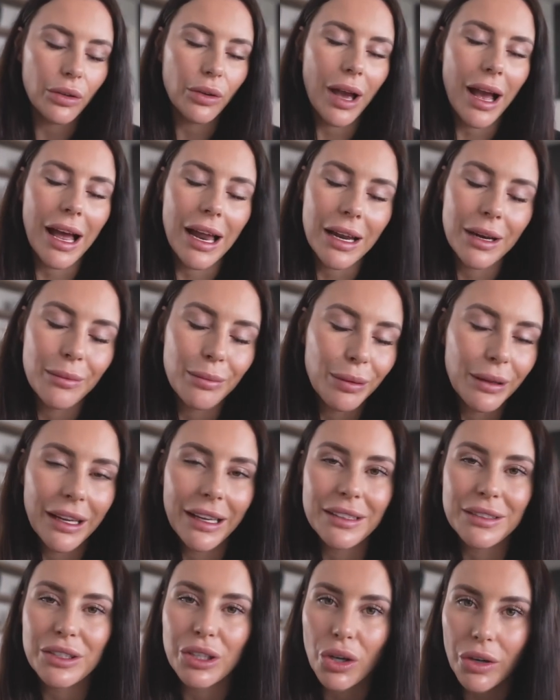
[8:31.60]
You had
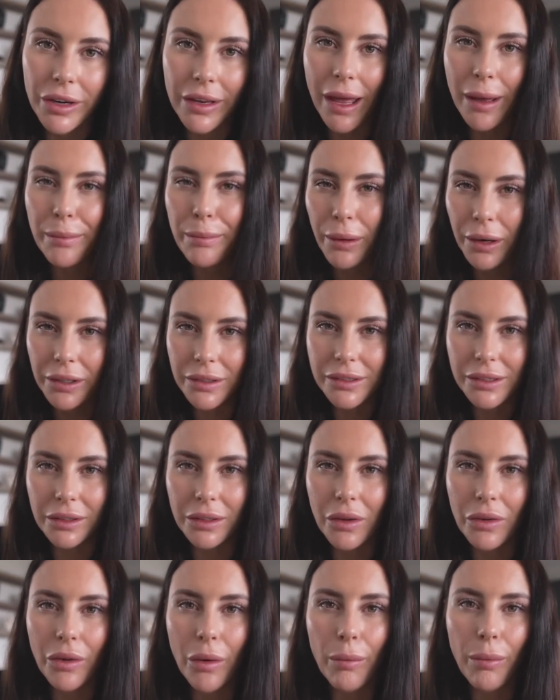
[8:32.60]
plans to go to that
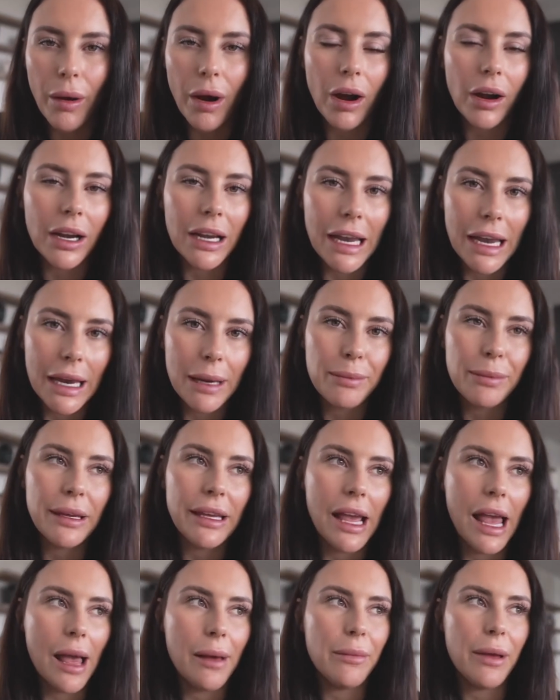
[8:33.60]
Barcelona bar at 8
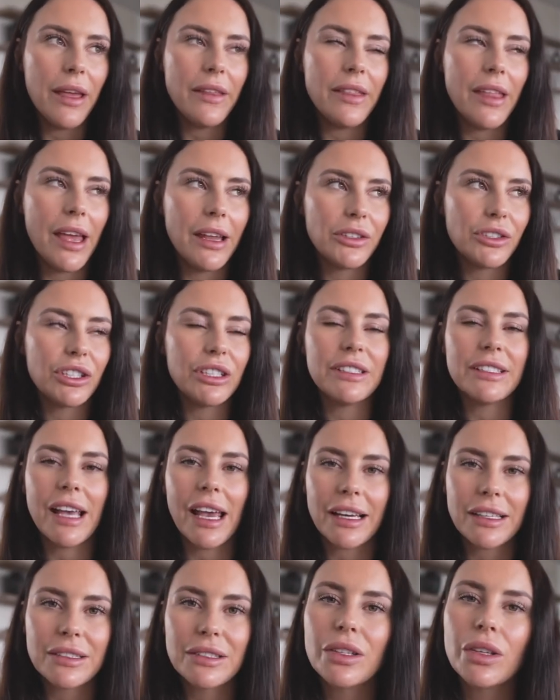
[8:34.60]
p.m. And then she
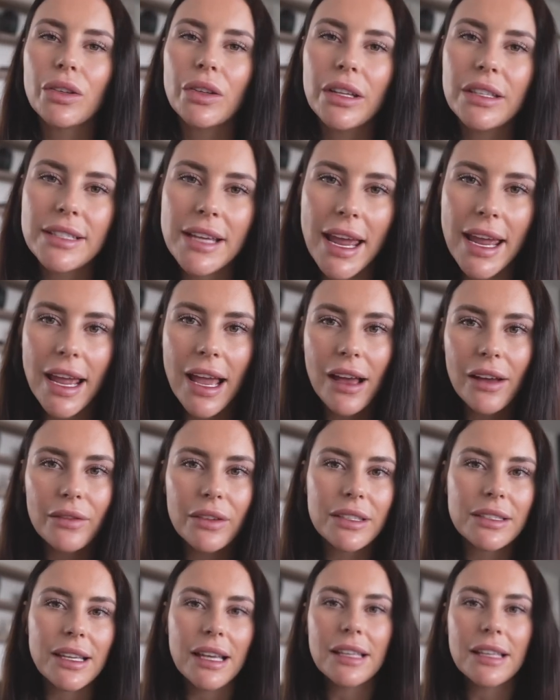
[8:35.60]
texts you the day of and